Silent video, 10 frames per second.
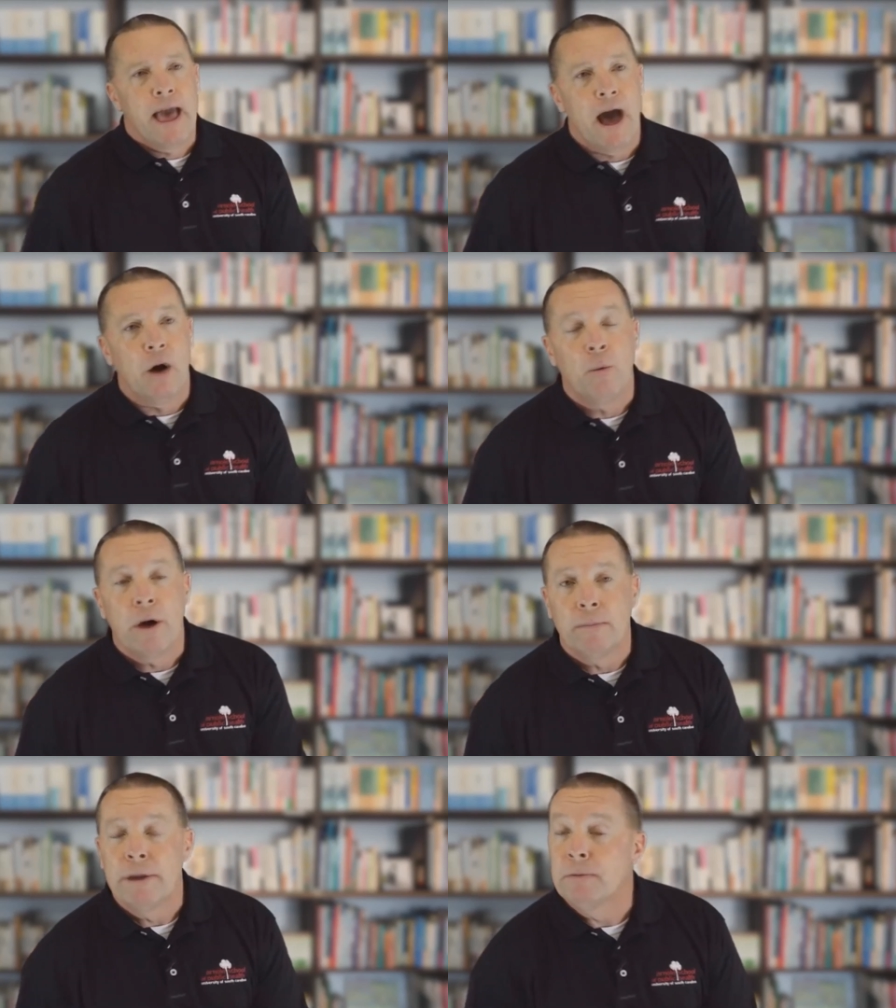how
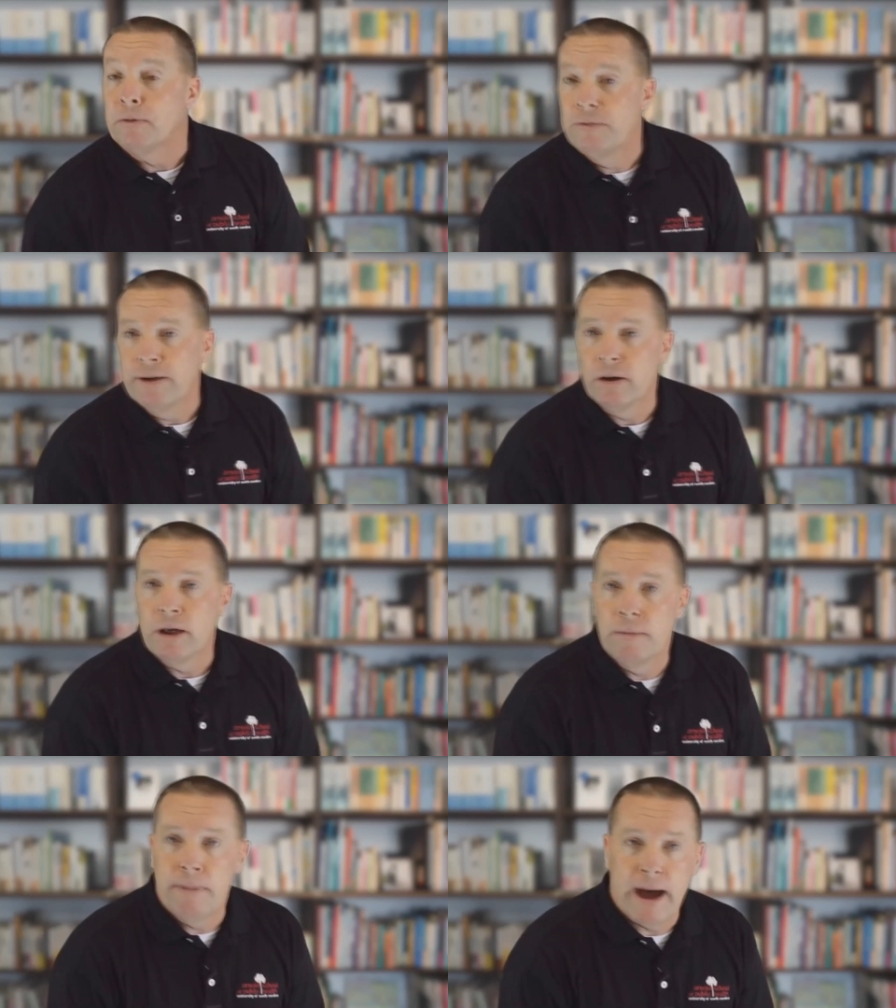well people
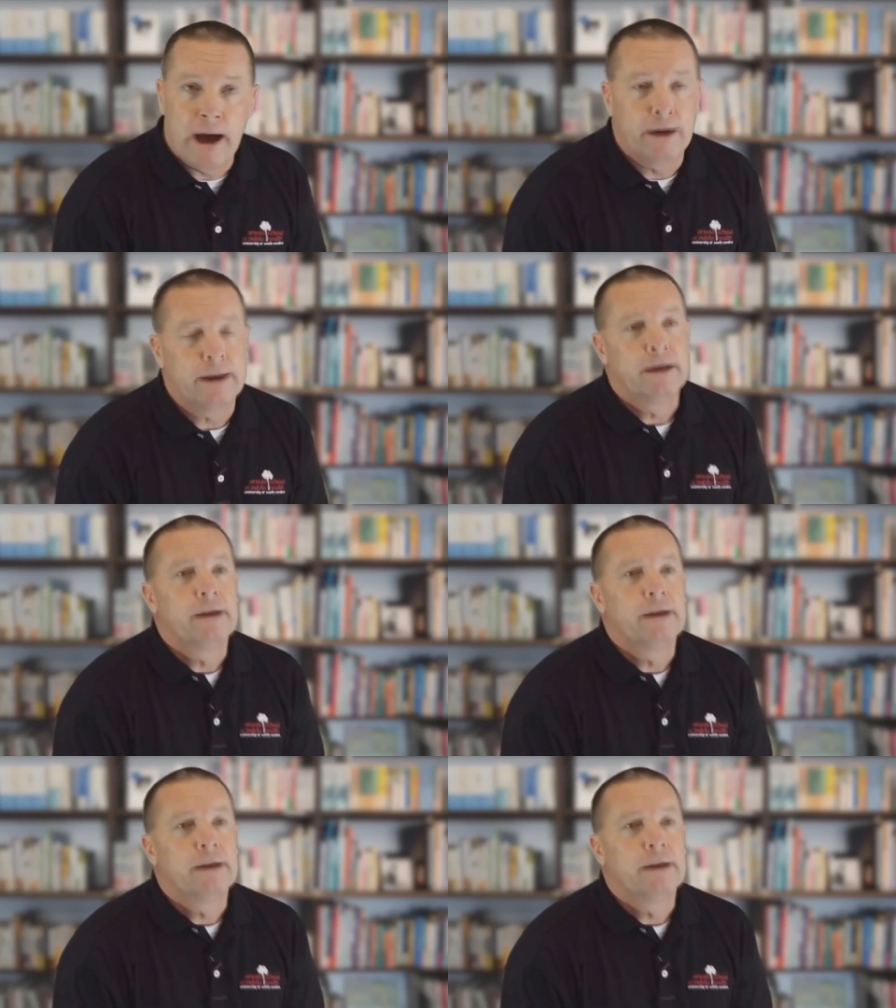feel about